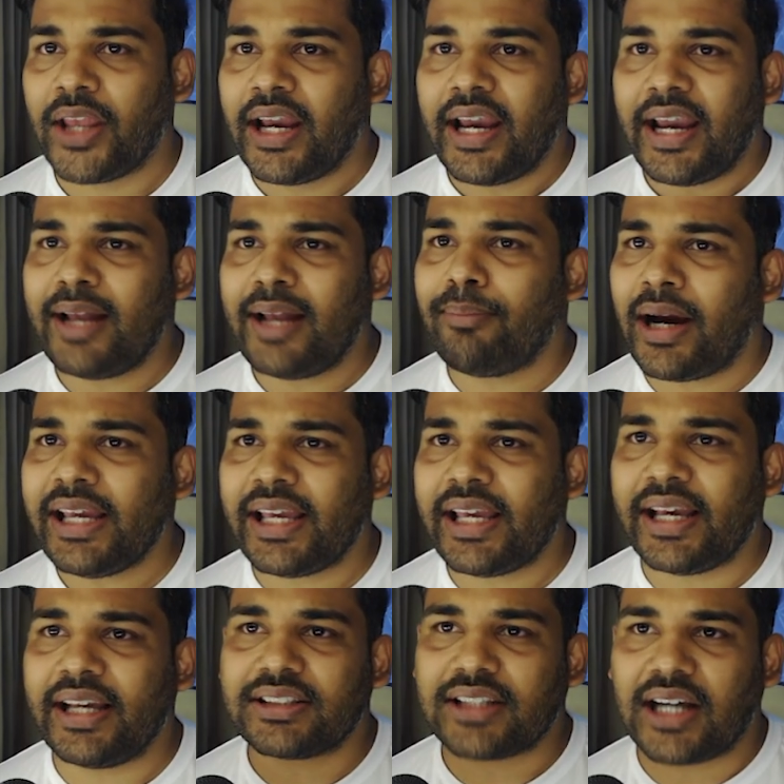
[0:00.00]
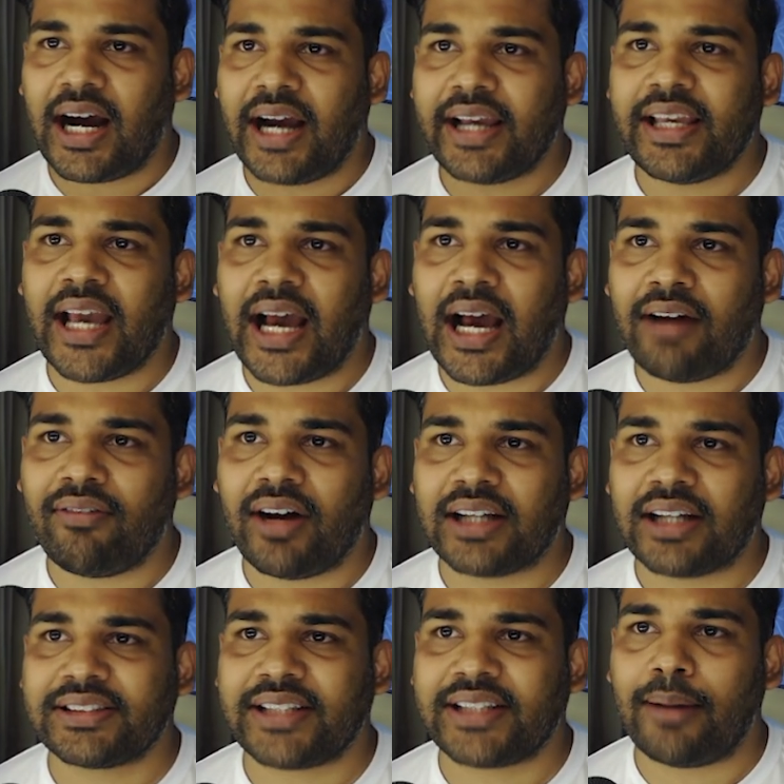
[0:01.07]
In my case, I have a
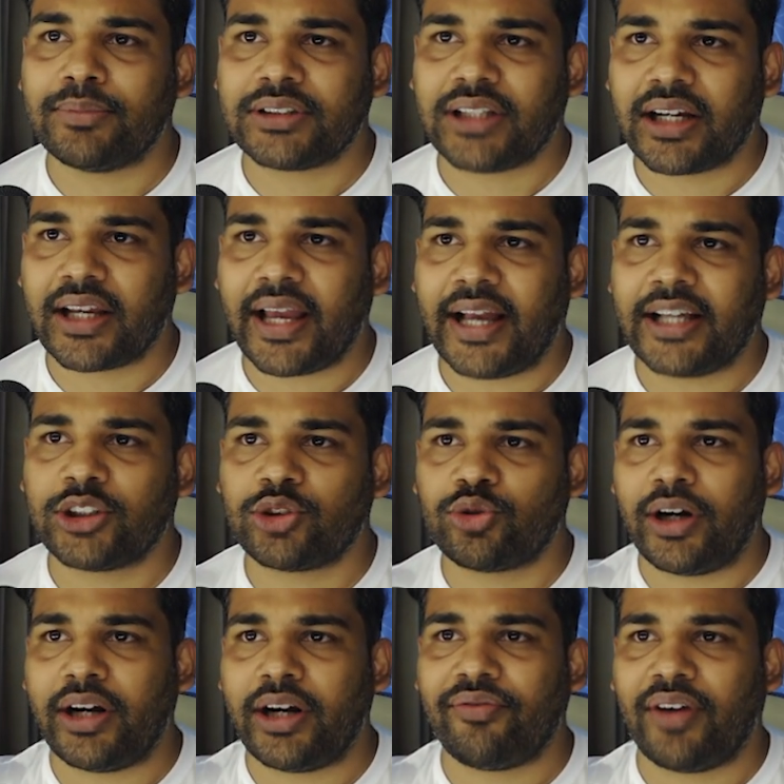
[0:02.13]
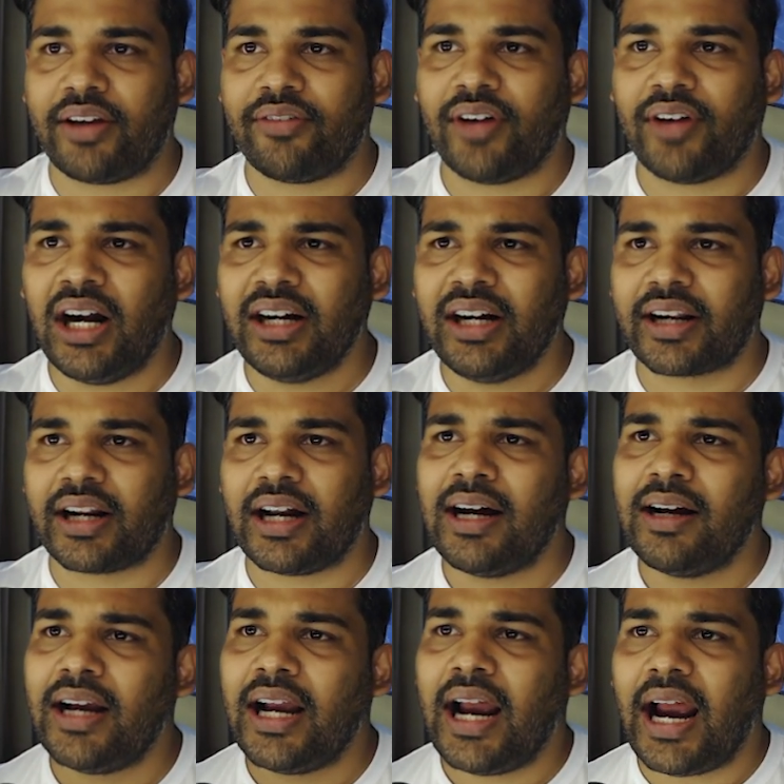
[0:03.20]
Samsung S twenty-five Ultra
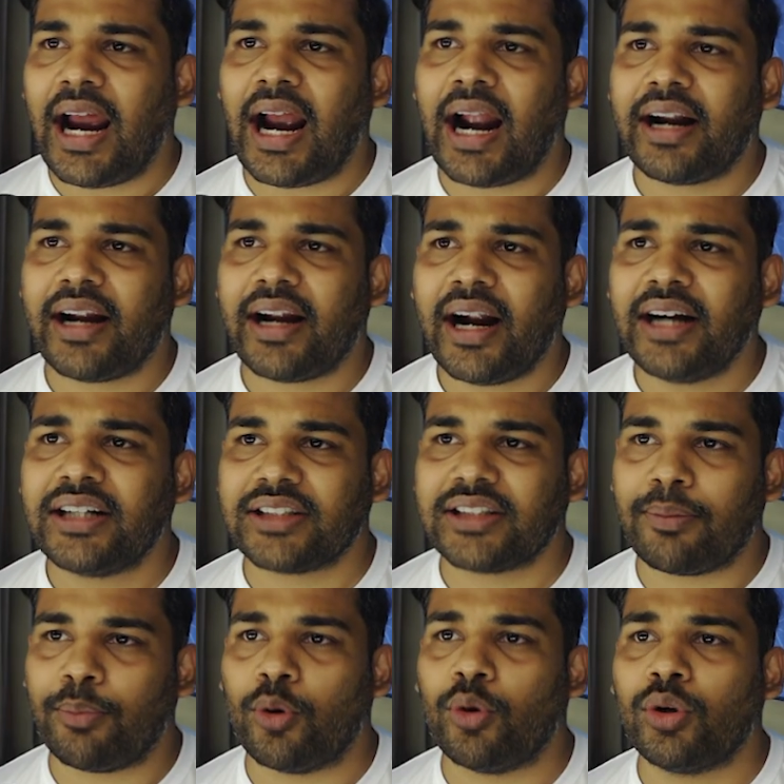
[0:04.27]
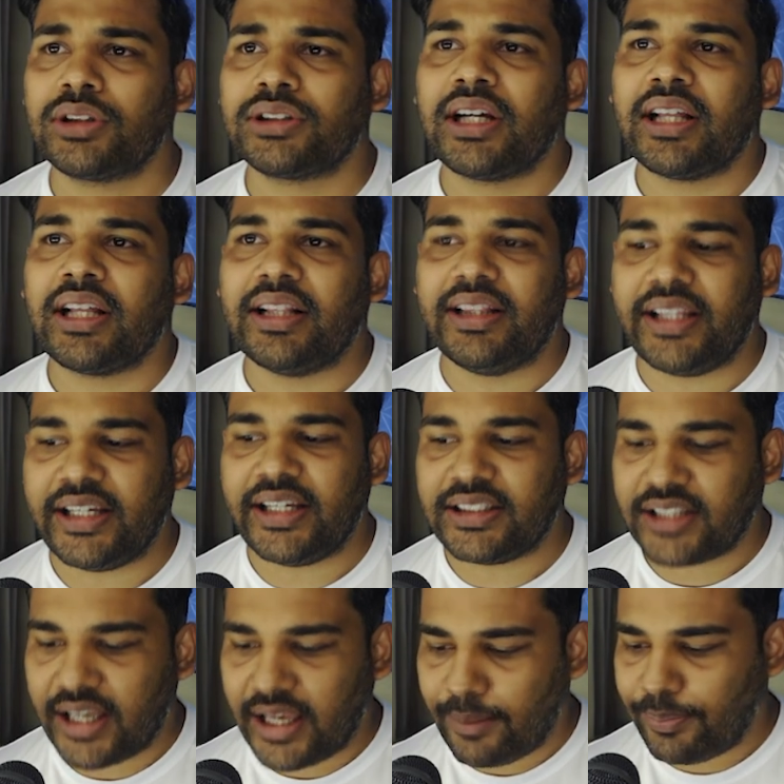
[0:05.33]
and it supports these
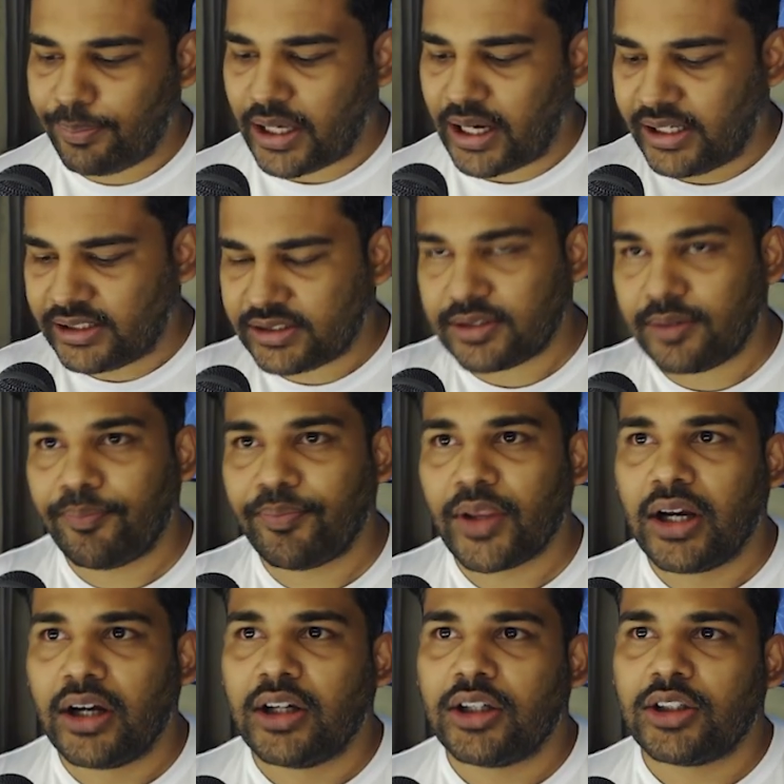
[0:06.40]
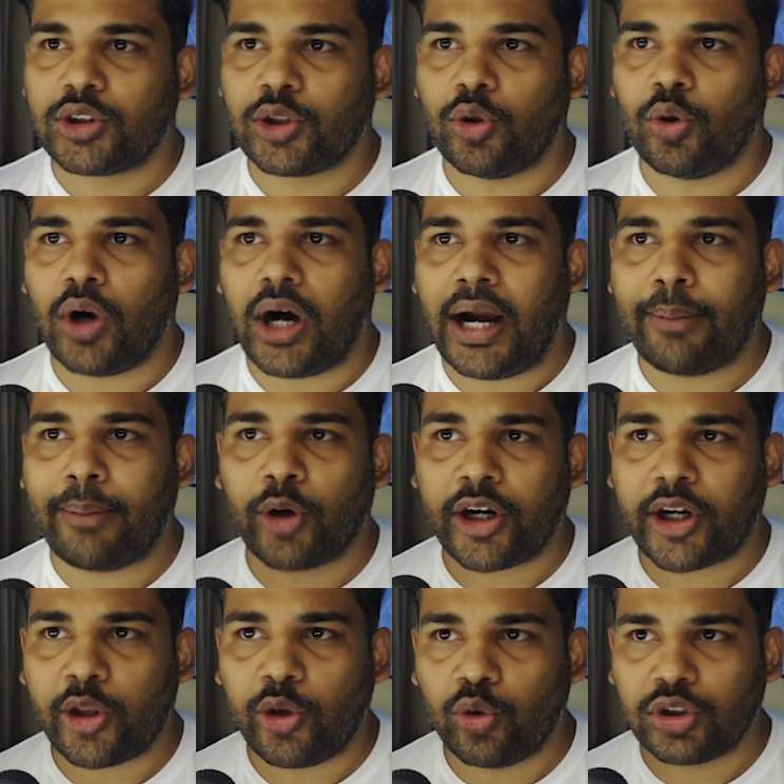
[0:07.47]
A P Is. So I'm going to
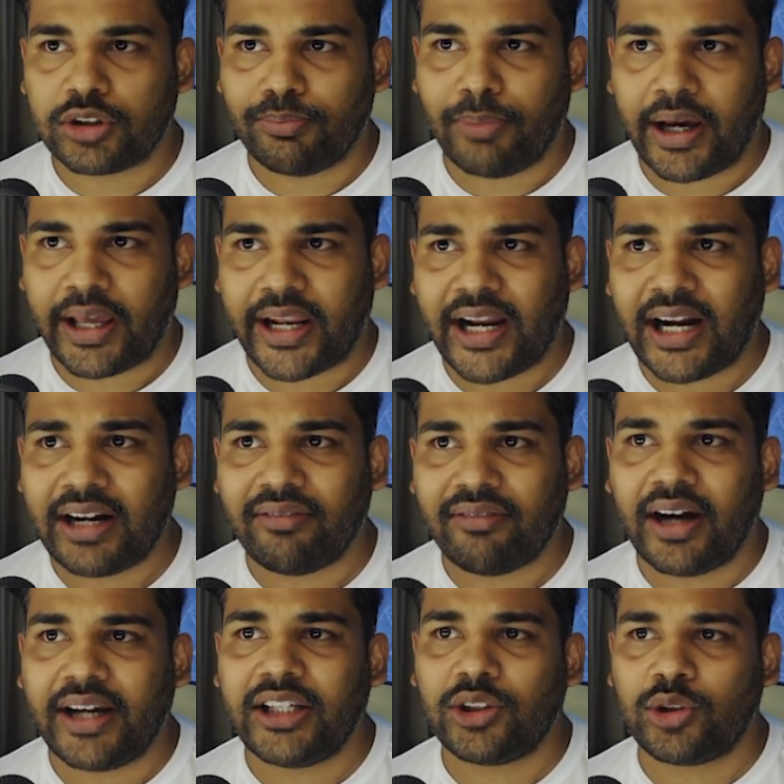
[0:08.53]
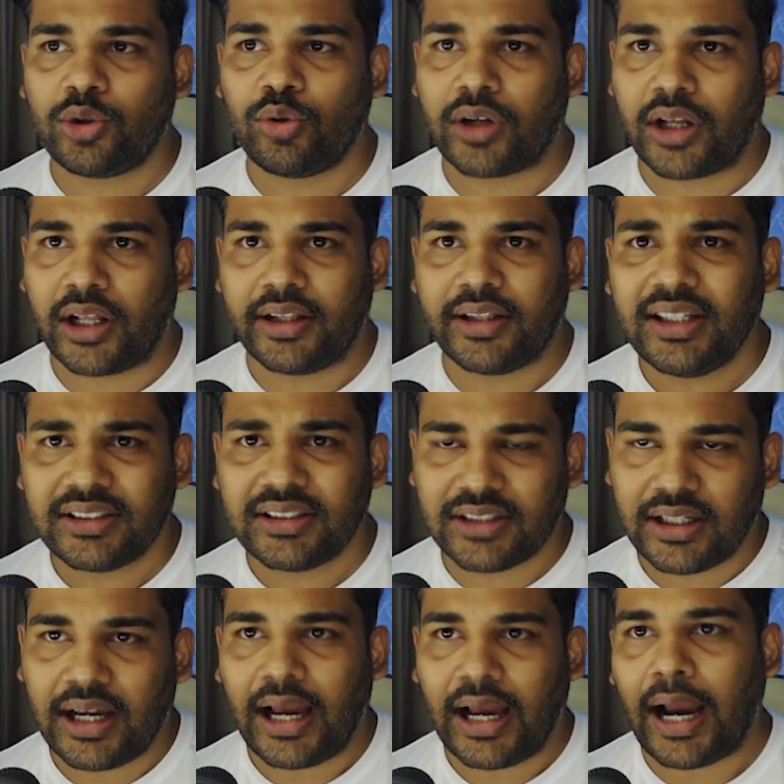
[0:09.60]
use my real device to run this
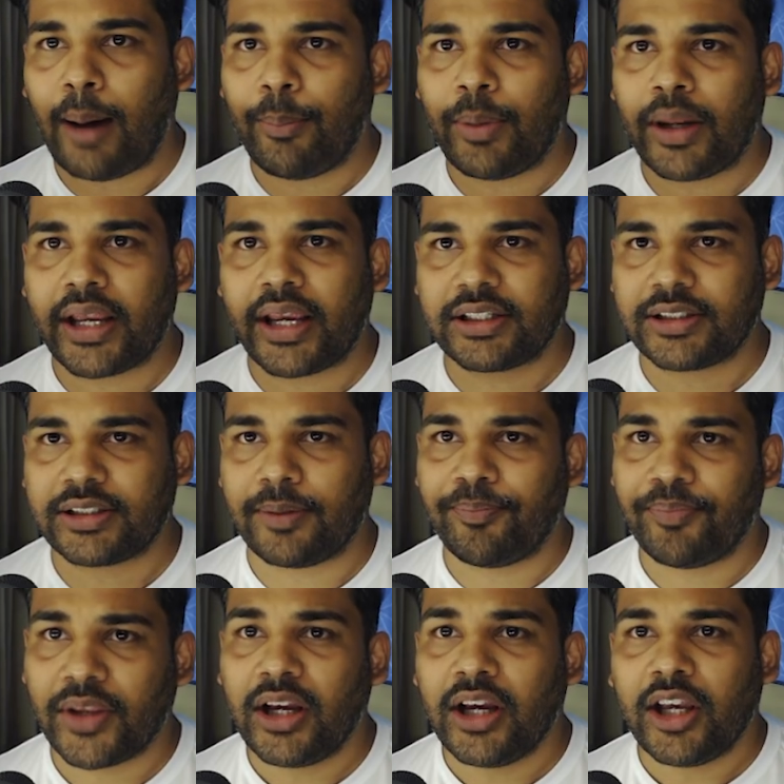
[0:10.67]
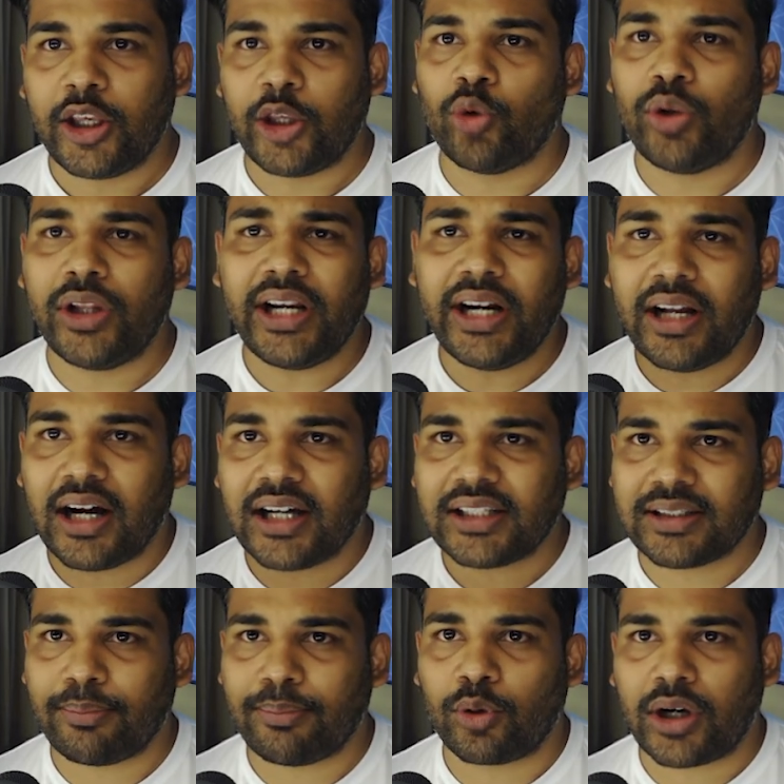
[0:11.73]
application. You need a
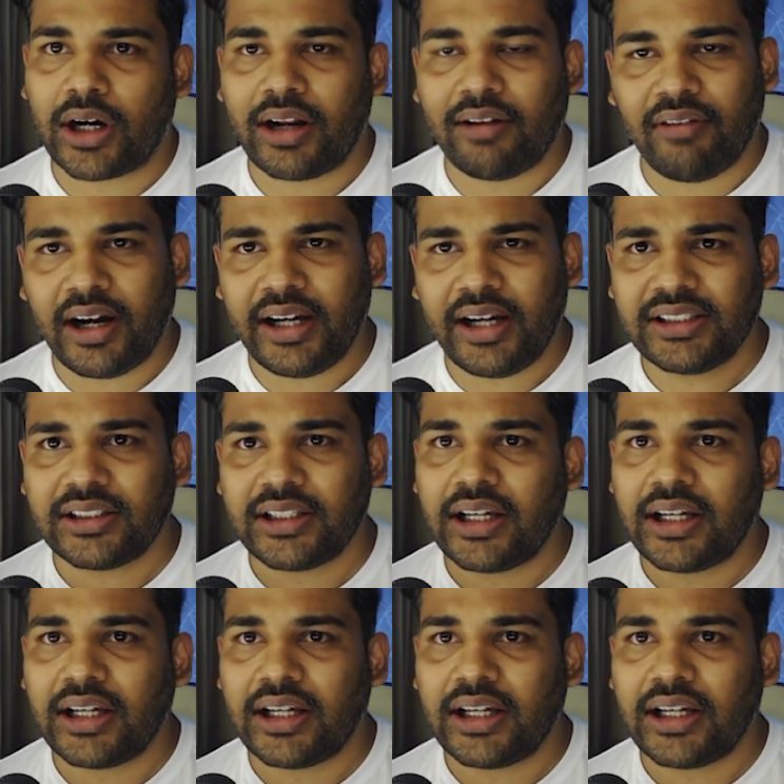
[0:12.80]
supported device.